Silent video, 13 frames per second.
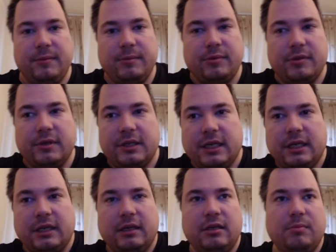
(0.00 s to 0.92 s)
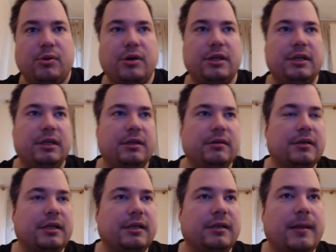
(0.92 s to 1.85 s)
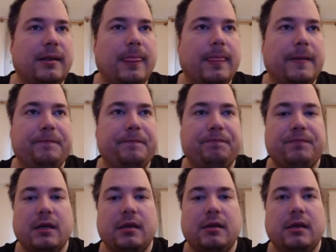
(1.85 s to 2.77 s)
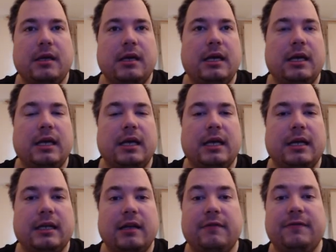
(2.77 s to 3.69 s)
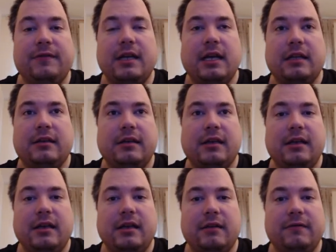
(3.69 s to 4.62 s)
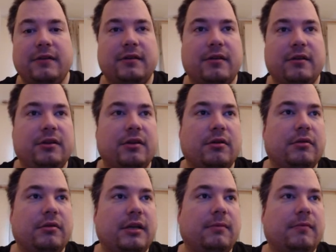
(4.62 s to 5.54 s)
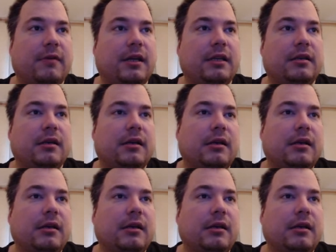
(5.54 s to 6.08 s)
people are saying reports, you can you really have it on your own name, right?